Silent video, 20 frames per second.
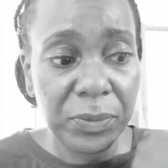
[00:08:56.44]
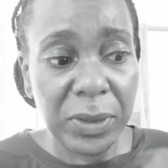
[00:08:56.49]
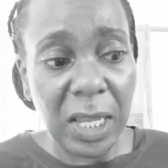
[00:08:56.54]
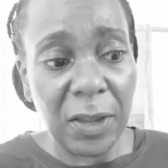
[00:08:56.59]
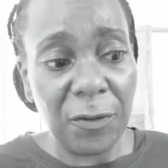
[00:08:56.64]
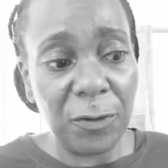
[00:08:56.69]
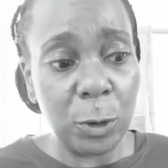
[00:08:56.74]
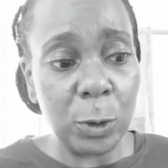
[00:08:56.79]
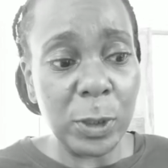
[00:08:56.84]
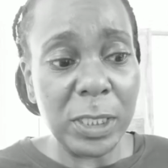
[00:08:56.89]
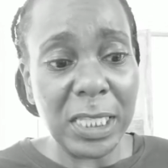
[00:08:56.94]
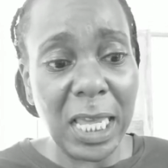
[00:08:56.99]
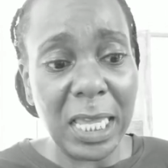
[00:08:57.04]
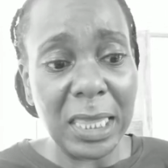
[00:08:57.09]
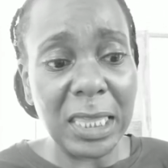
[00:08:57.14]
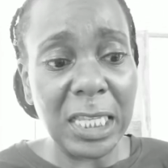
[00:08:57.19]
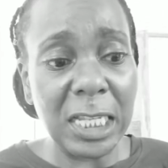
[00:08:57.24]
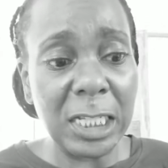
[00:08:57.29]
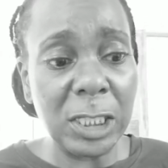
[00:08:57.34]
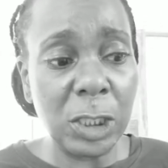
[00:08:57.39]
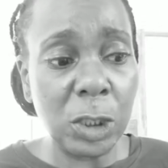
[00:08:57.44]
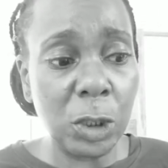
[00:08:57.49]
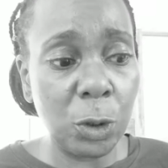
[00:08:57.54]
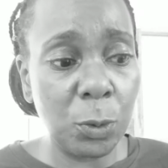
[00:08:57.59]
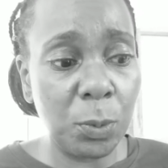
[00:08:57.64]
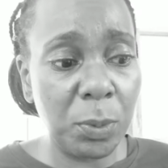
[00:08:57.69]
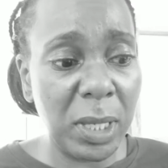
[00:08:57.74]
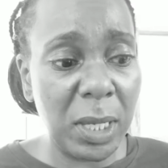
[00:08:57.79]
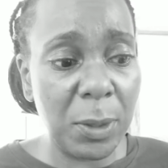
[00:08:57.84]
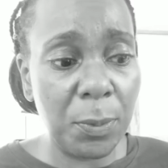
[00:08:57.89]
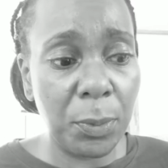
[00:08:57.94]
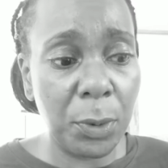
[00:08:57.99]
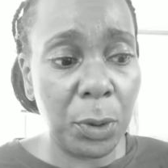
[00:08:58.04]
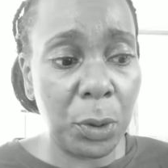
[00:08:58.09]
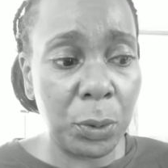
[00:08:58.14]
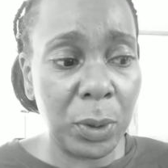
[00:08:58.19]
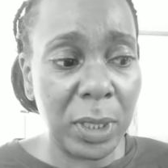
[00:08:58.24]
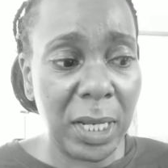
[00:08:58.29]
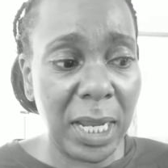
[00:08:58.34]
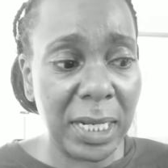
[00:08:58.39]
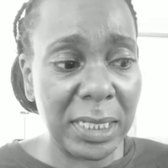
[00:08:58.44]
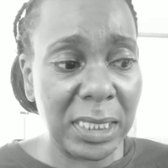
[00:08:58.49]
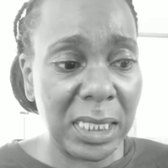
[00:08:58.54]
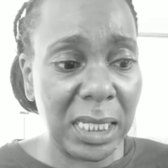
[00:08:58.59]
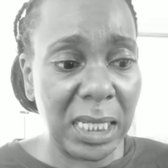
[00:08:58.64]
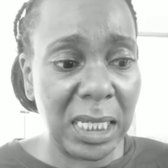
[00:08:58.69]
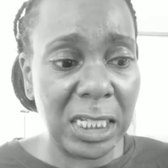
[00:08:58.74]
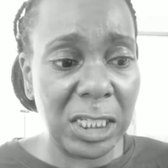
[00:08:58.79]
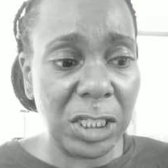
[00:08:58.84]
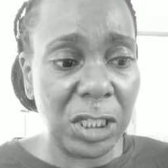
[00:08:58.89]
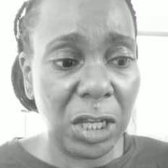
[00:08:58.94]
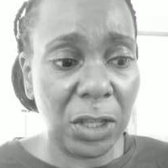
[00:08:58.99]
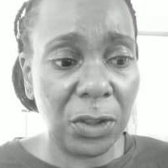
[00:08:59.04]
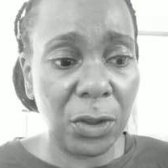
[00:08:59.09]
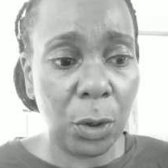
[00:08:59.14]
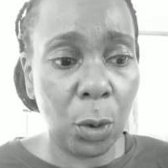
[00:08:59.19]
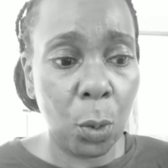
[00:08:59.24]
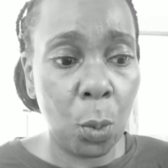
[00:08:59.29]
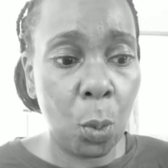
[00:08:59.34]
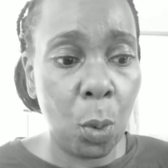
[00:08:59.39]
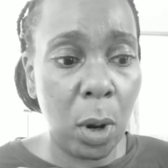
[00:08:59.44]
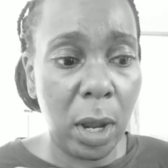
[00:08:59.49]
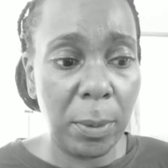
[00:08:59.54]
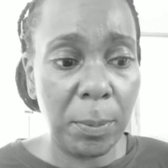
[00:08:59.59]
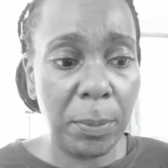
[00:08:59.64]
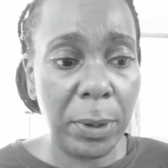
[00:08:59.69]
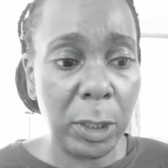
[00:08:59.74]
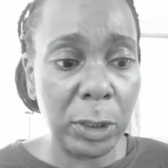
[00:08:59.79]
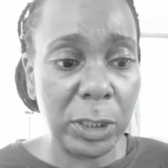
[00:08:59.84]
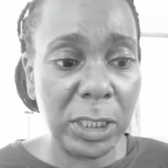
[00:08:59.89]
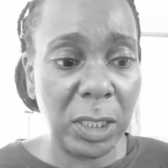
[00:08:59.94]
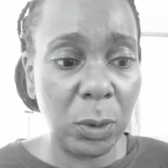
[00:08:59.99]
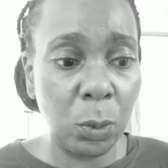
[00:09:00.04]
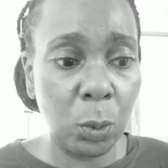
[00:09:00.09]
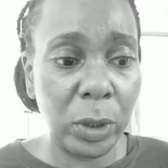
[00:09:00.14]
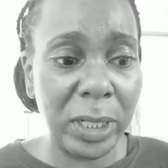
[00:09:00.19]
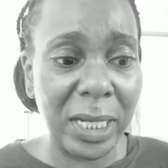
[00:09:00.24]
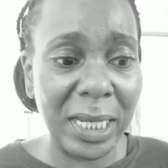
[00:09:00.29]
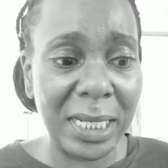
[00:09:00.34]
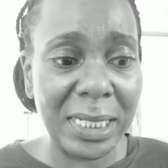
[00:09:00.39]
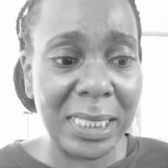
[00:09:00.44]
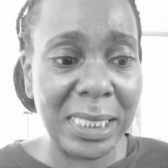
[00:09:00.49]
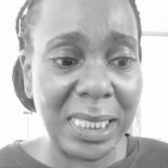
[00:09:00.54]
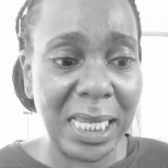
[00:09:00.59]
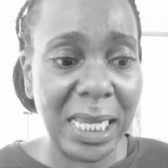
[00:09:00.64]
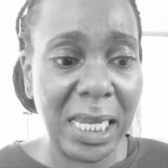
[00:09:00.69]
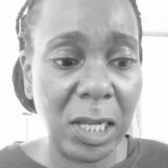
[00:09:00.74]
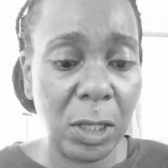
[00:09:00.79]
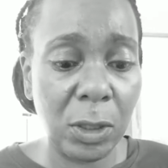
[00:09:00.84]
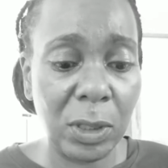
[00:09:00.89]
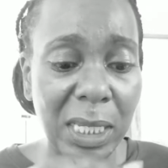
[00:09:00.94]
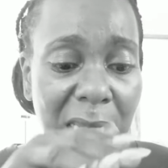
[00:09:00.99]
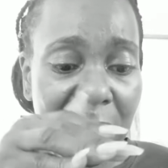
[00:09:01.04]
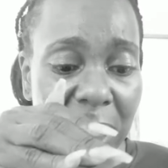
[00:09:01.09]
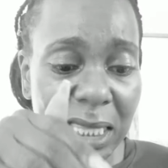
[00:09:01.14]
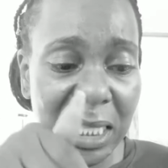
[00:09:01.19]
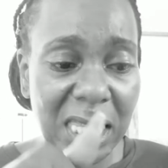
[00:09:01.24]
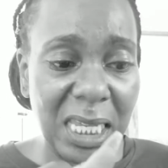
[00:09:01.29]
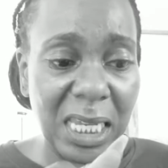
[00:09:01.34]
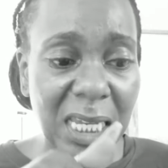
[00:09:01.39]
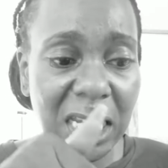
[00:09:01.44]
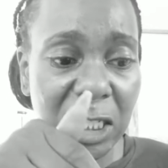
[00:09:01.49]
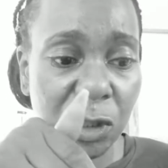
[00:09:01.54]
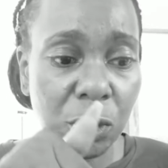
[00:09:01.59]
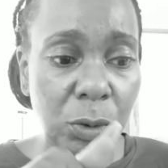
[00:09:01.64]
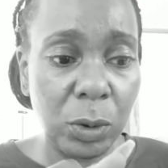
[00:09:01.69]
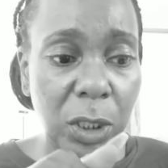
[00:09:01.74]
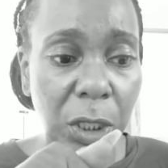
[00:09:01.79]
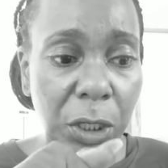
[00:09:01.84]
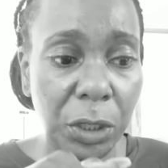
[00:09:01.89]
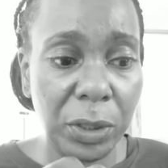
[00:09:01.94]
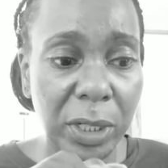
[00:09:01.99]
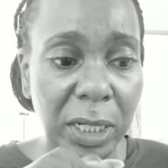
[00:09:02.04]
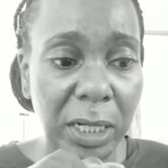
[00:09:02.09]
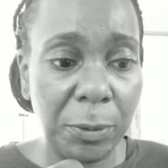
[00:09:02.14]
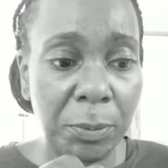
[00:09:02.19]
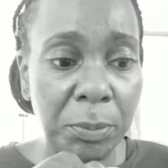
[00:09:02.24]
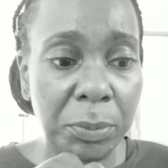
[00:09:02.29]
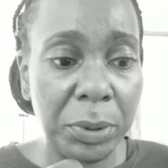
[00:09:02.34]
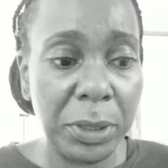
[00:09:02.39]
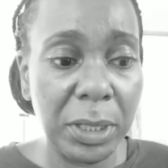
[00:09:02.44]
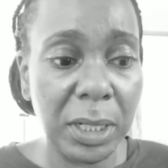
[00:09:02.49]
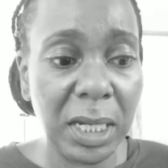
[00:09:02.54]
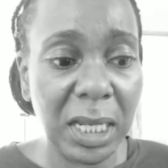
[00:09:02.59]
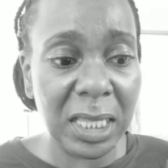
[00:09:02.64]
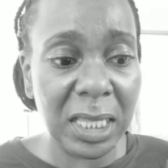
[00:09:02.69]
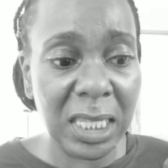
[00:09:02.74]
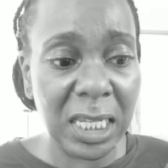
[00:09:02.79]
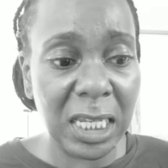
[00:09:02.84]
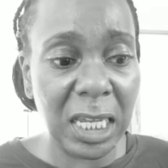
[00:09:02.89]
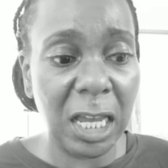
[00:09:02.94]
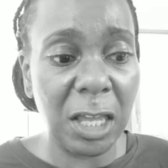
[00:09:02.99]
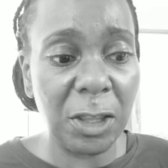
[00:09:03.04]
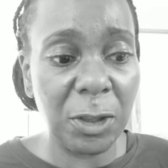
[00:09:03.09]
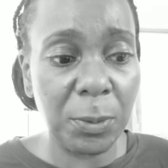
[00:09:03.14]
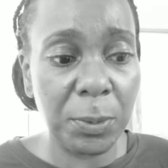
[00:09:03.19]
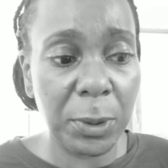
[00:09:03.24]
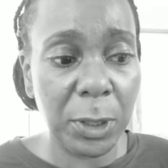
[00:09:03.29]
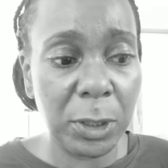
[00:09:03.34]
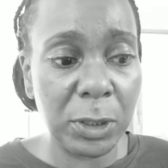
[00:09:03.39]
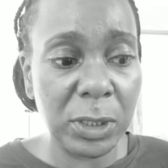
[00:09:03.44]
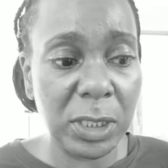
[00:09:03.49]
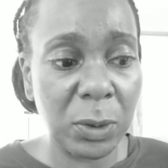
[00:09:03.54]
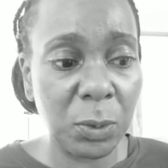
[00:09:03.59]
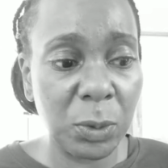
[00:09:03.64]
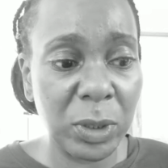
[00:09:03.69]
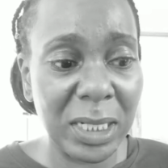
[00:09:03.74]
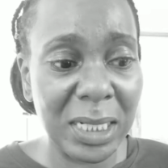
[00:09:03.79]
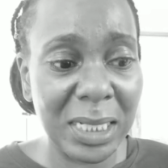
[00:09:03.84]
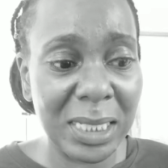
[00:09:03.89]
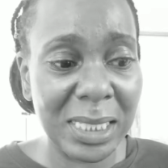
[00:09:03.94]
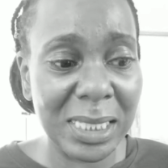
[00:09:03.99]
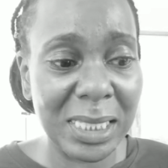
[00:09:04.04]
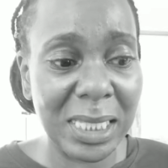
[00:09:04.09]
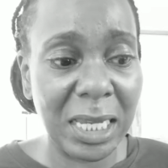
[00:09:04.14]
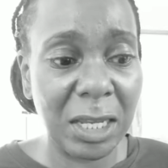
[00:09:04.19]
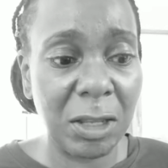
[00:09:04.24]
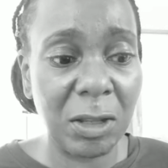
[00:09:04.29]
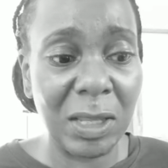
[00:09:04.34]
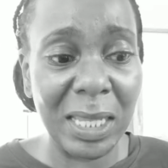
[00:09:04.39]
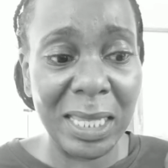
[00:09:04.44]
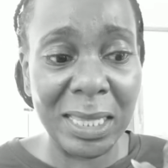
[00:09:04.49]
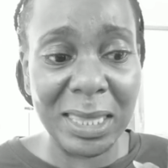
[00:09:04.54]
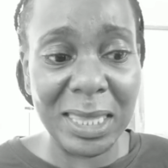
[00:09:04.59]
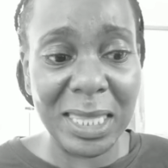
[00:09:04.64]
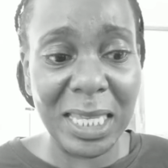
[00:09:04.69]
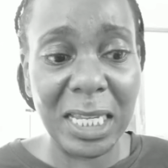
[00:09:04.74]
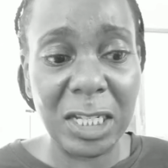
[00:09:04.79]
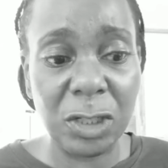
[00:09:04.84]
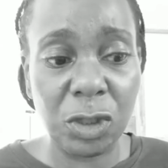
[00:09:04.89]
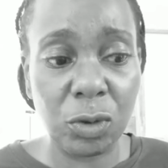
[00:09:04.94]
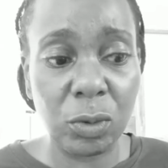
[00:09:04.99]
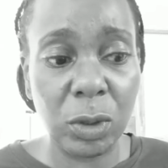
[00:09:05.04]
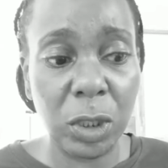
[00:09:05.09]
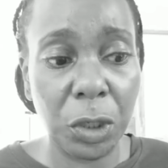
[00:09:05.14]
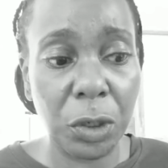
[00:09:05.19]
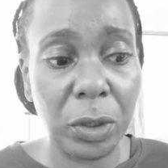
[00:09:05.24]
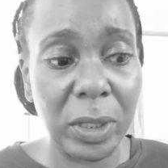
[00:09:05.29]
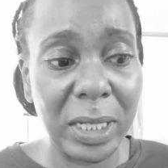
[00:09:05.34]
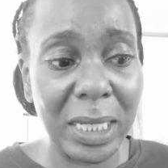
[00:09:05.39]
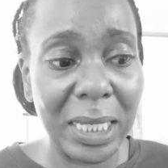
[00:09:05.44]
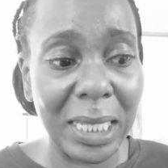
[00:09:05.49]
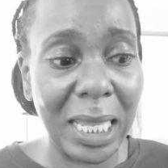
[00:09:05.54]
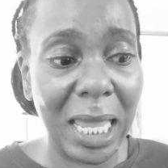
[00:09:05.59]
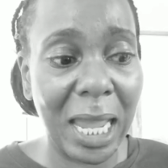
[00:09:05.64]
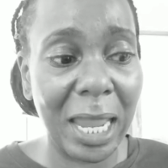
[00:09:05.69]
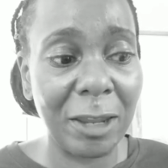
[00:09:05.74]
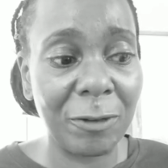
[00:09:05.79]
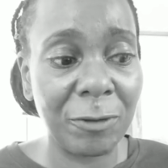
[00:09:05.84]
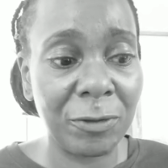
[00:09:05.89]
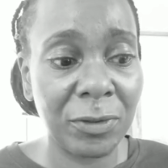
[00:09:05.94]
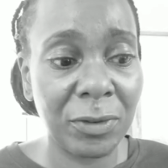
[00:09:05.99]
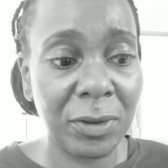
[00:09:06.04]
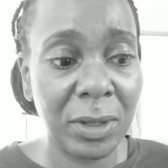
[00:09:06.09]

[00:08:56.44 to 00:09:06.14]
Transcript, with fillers: if you set these two people next to each other, one person would excel in things you learn in a book. The other person would excel in things you learn in life.